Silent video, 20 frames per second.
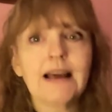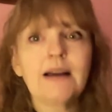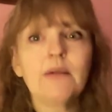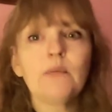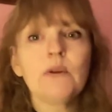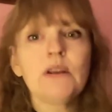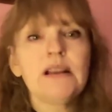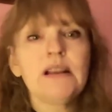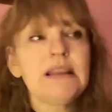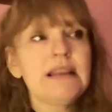and
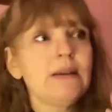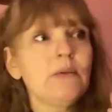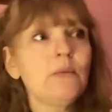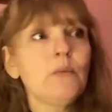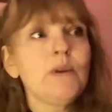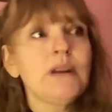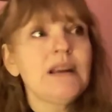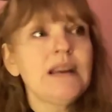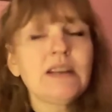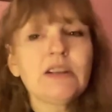we
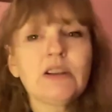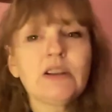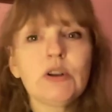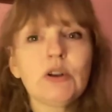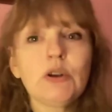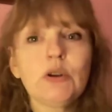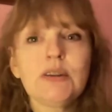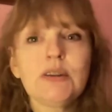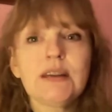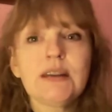need to
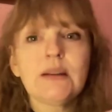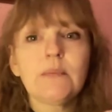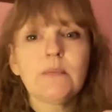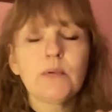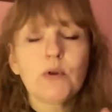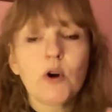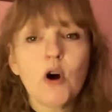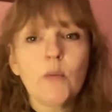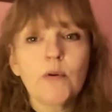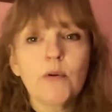lose it
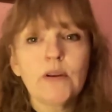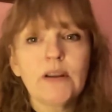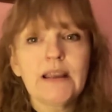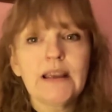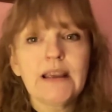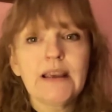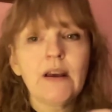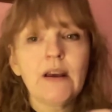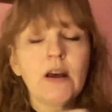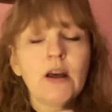
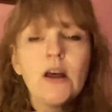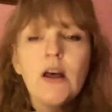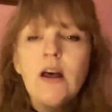properly.